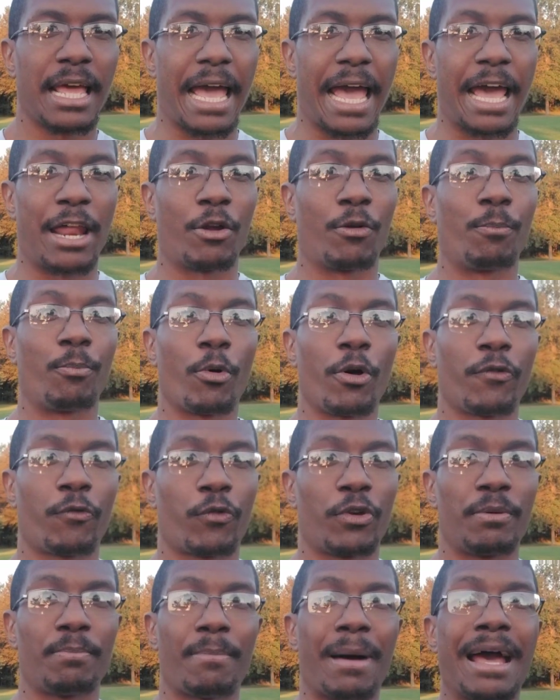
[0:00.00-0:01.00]
and her
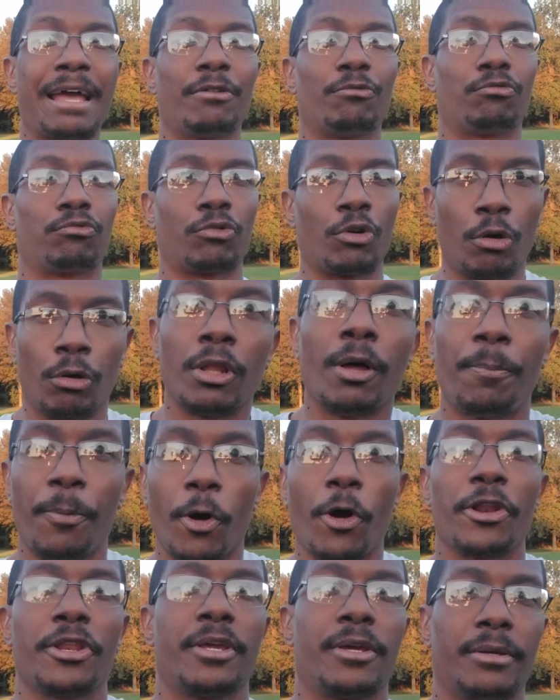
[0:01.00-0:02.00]
boyfriend might roll up
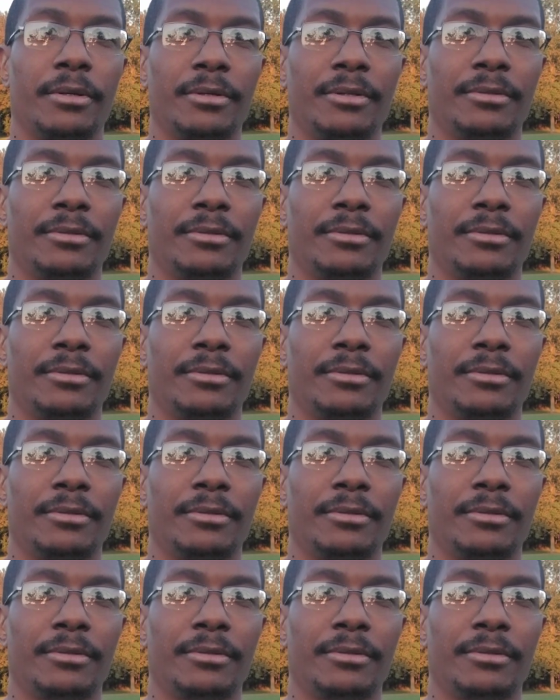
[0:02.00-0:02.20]
on you,